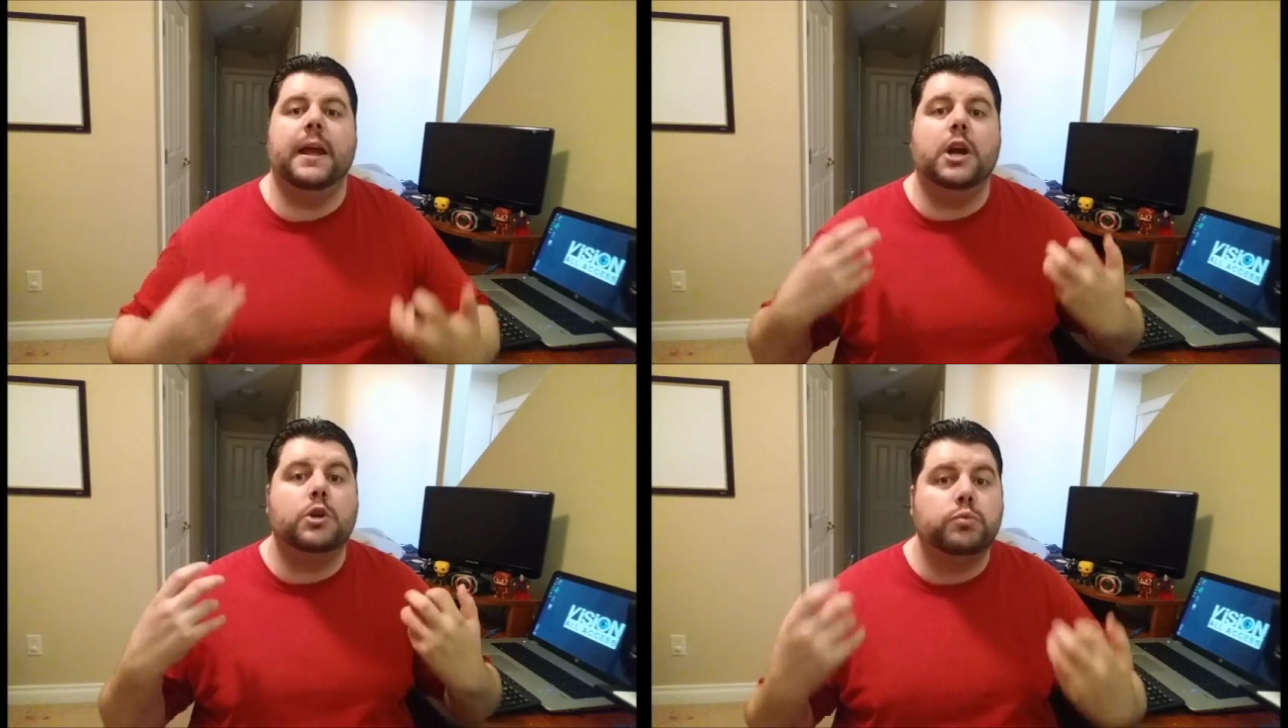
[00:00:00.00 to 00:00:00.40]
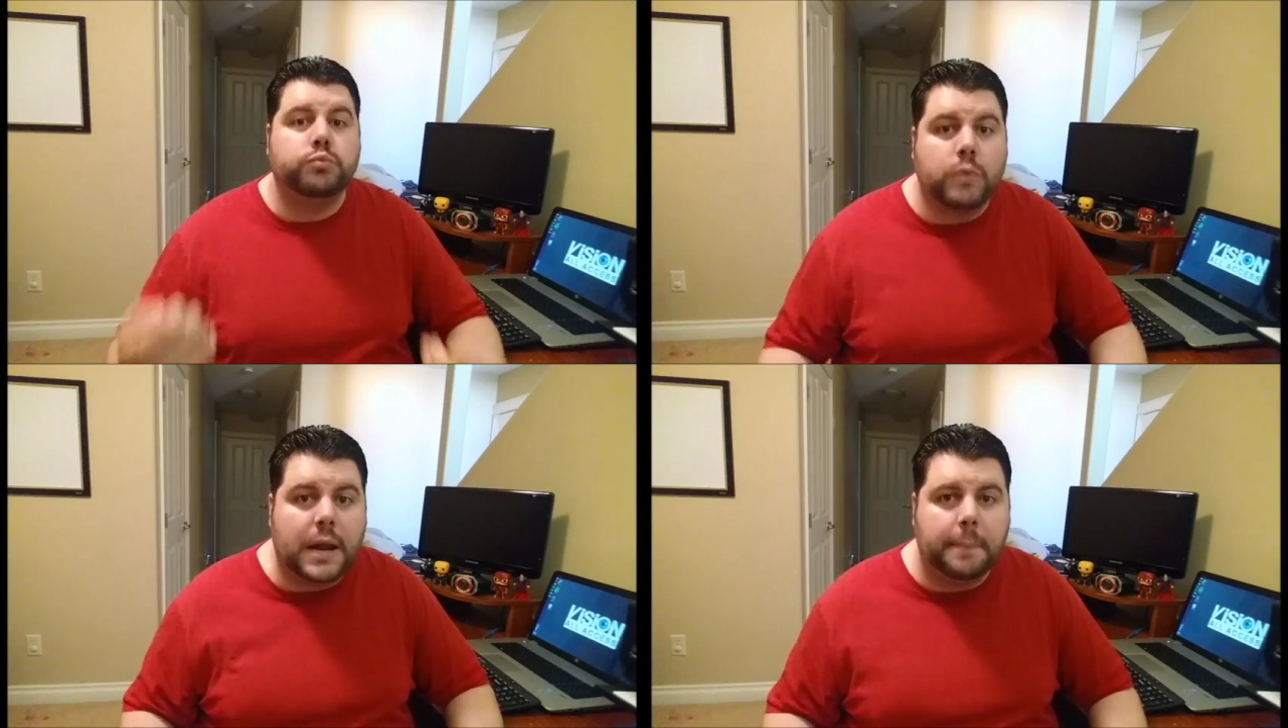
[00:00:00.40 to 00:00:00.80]

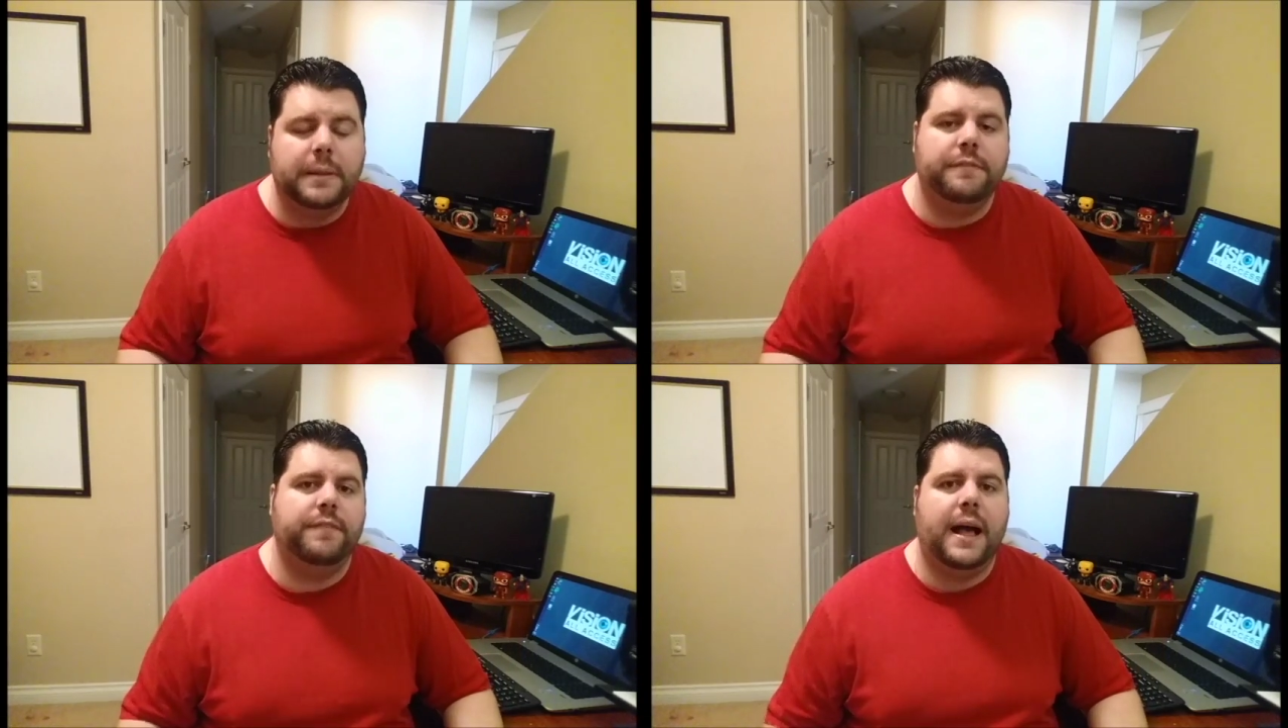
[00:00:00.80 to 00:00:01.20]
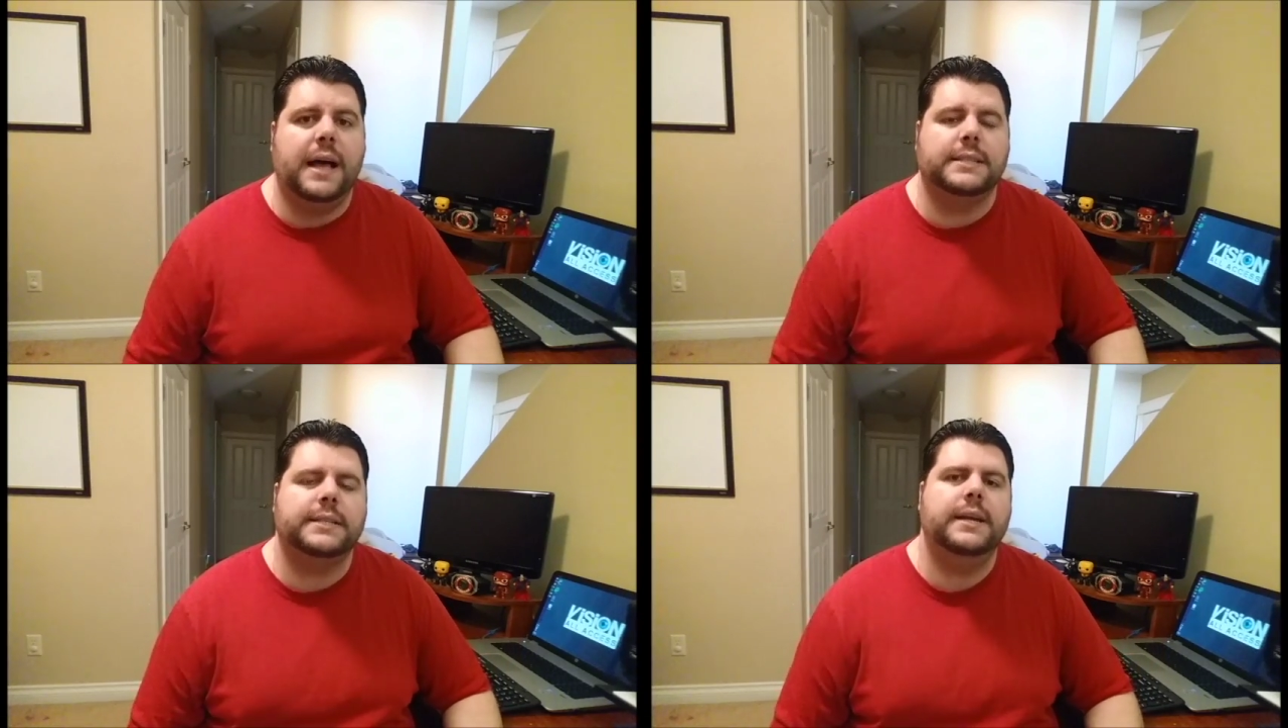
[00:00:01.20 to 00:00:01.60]
incredibly
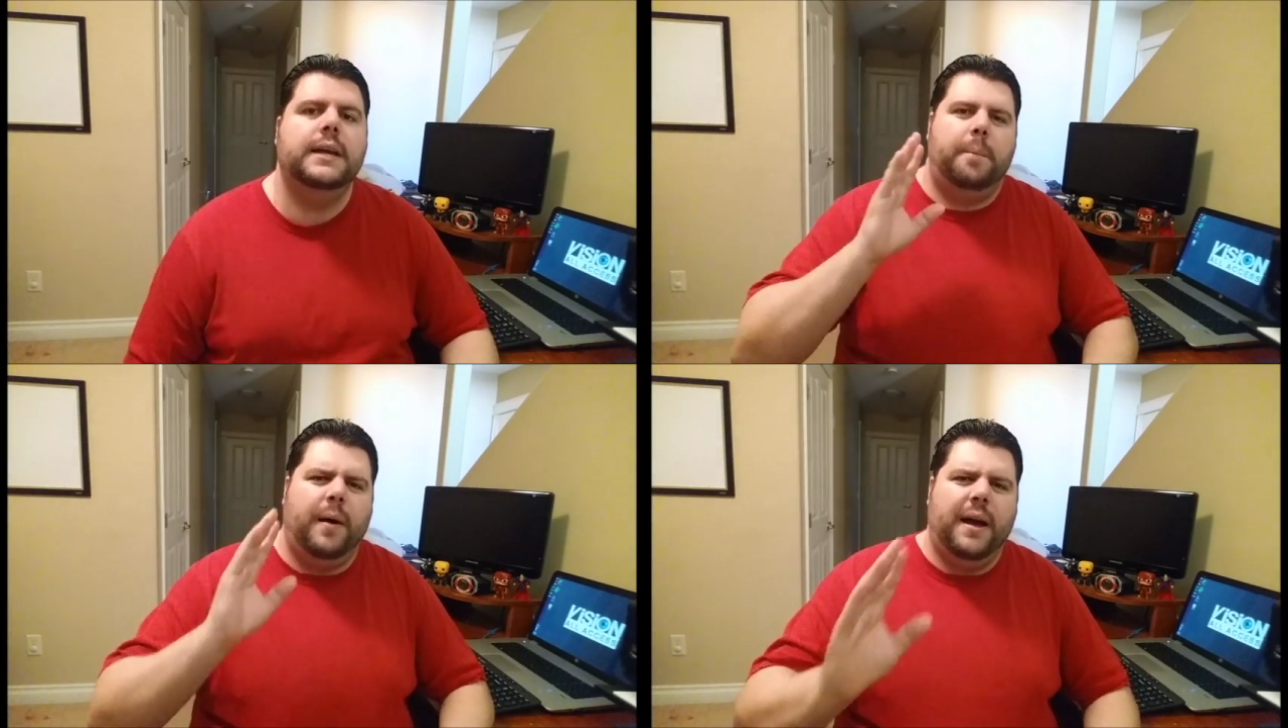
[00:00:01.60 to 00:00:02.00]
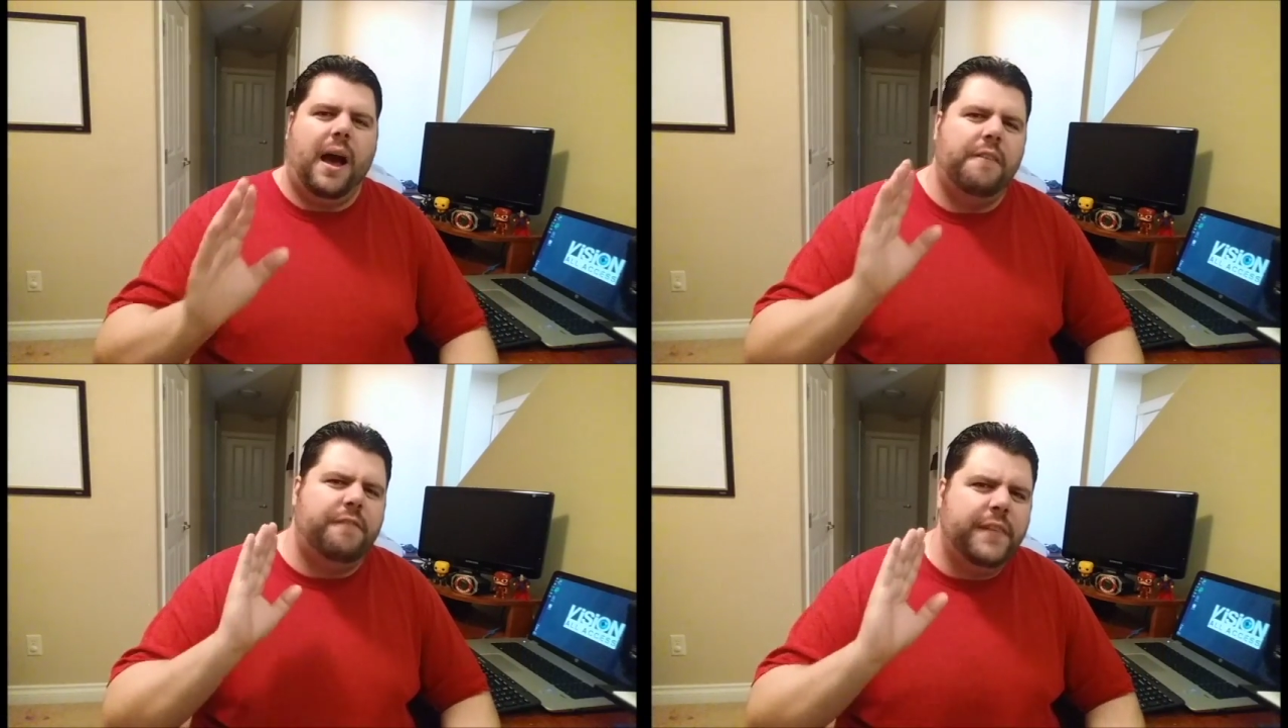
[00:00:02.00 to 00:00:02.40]
fast. But
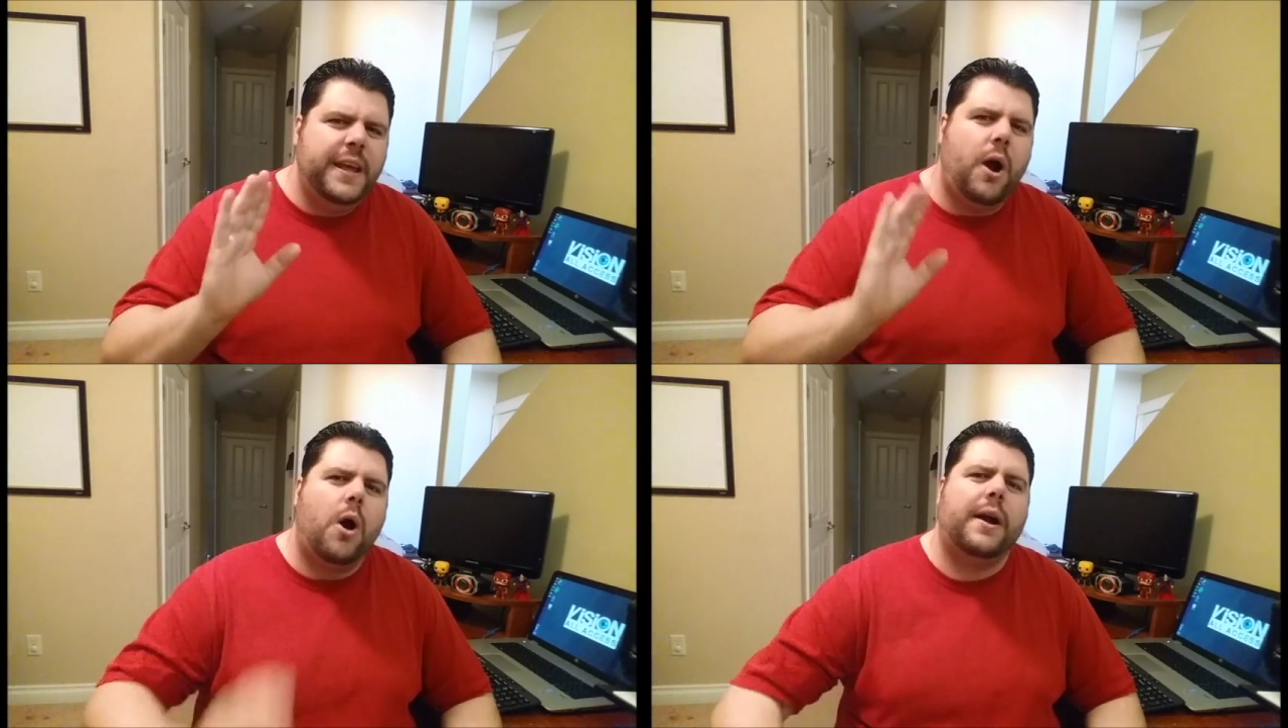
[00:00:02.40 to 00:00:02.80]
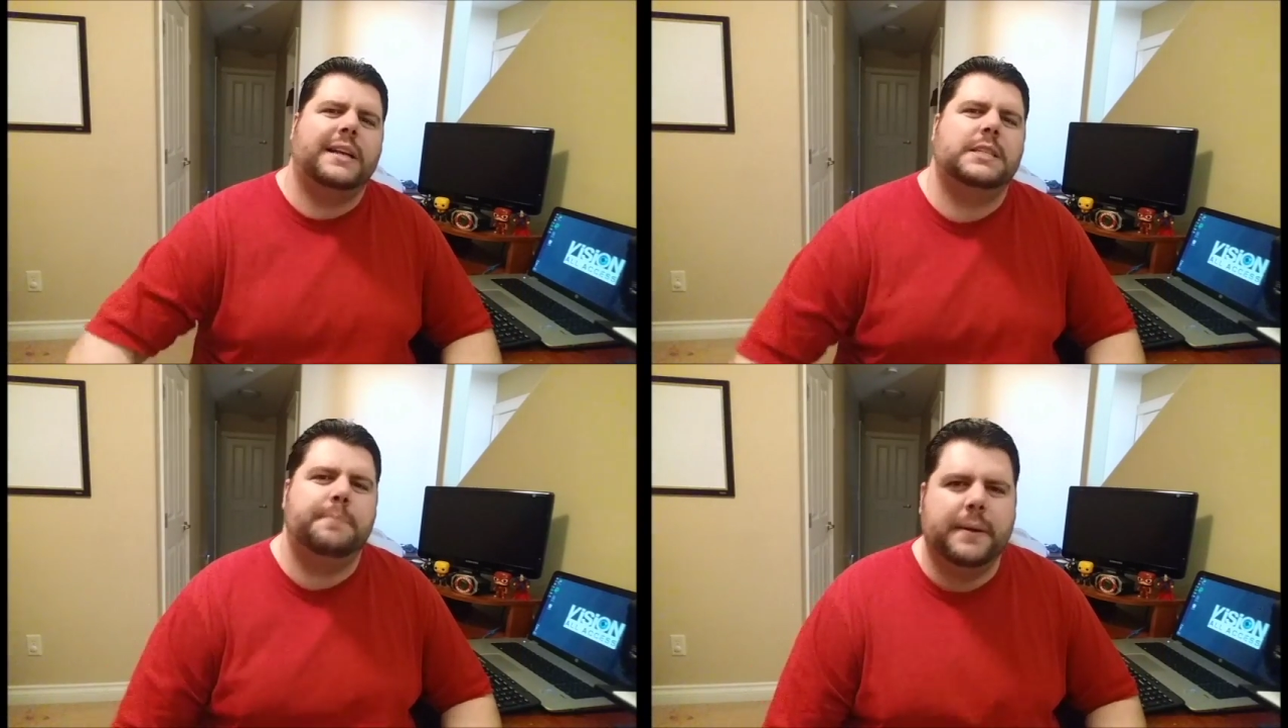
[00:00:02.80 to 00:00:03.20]
a VR
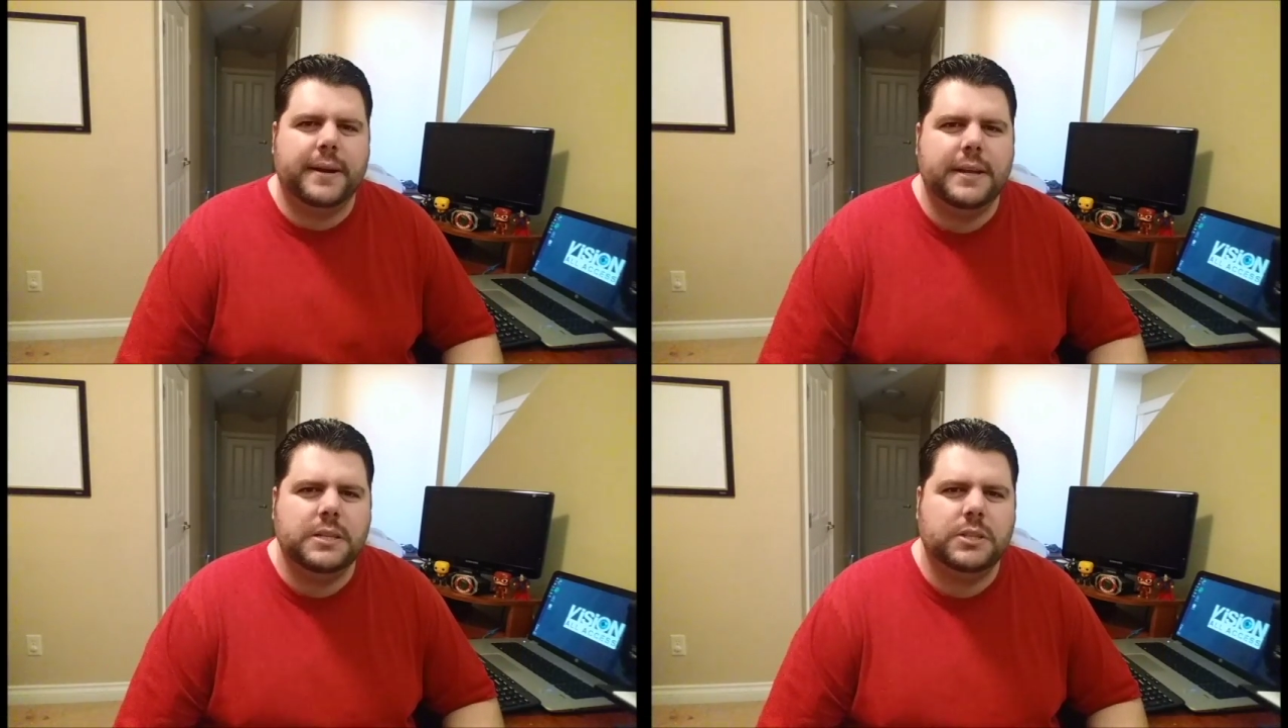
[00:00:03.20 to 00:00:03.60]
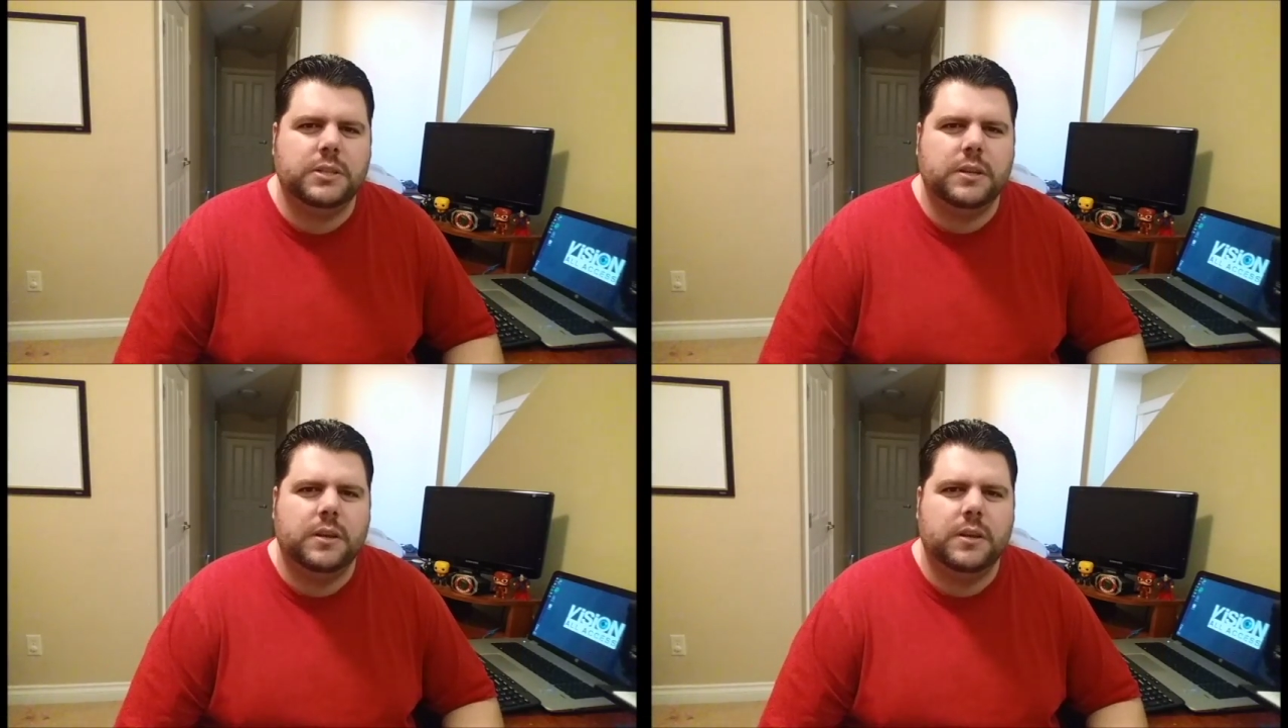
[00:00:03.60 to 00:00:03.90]
experience